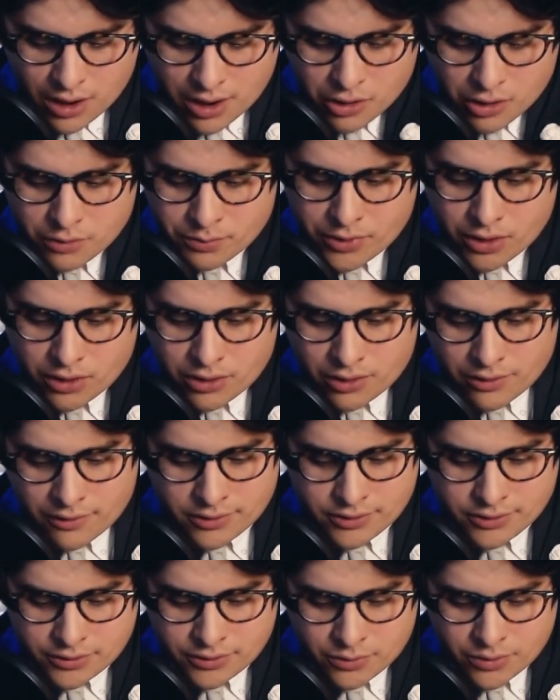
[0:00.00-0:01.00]
I hope y'all are
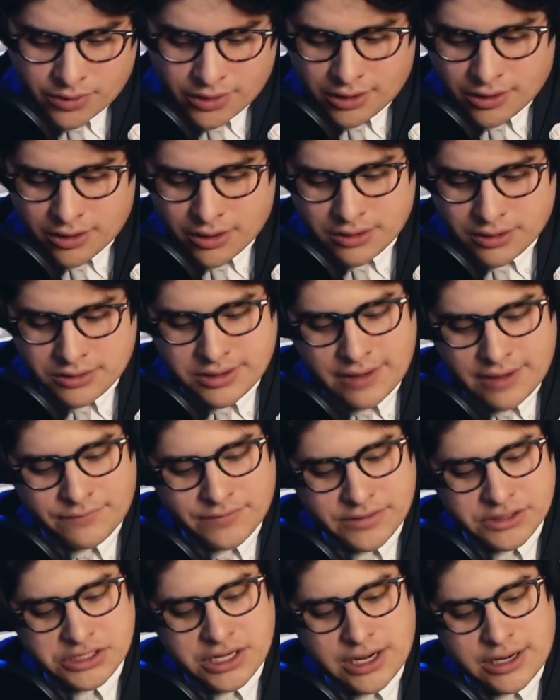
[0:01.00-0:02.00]
doing good.
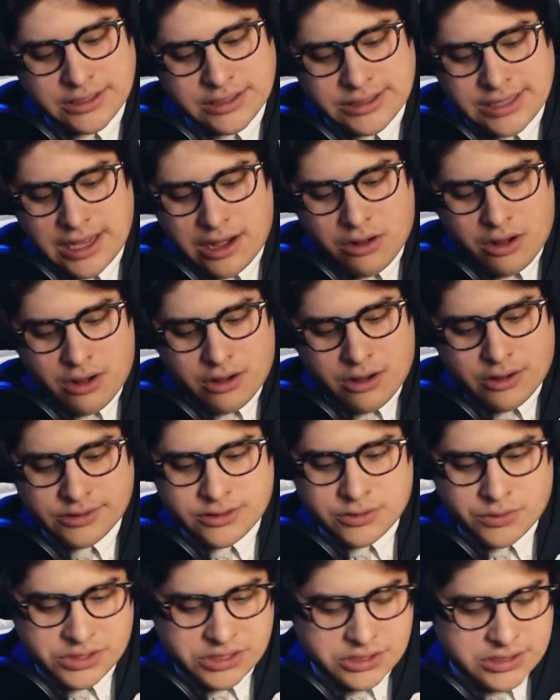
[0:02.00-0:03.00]
Definitely check us out on
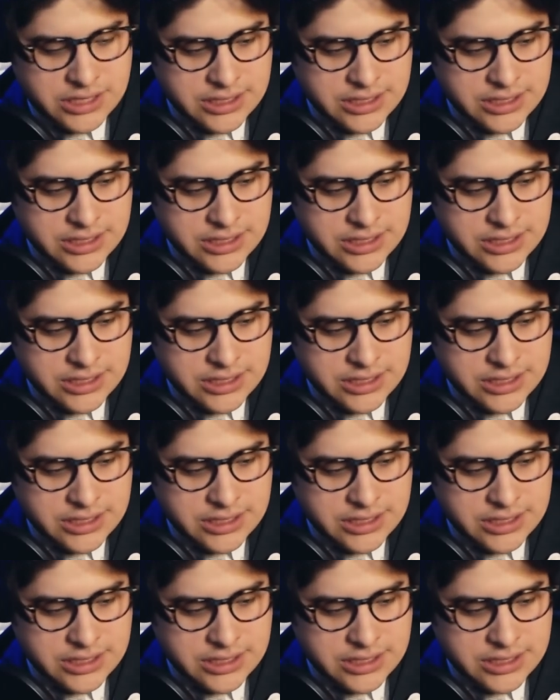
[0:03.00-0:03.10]
Twitch.